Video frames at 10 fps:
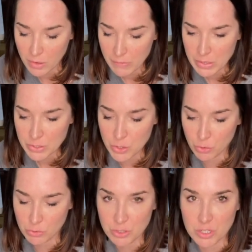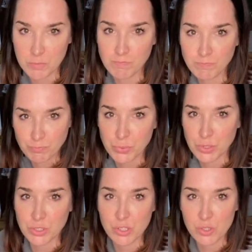So it was just
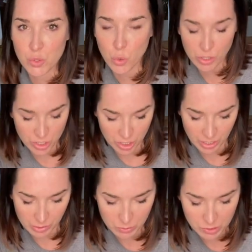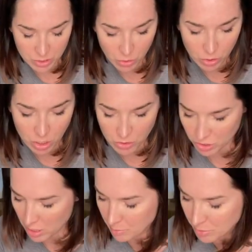scorching and it was so close
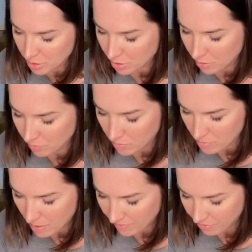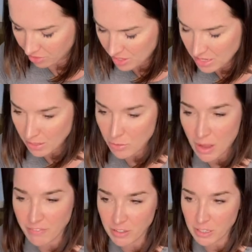up to my thing. I
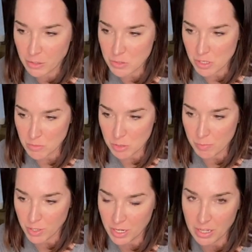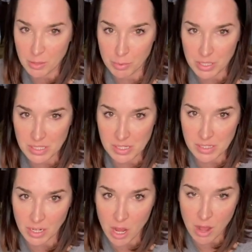feel like it was almost burning the
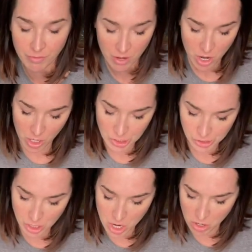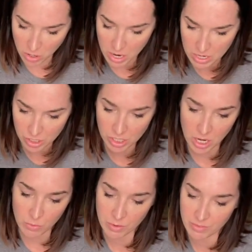pre-seasoning off. So I just got
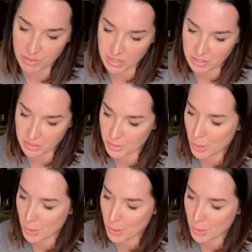one of these.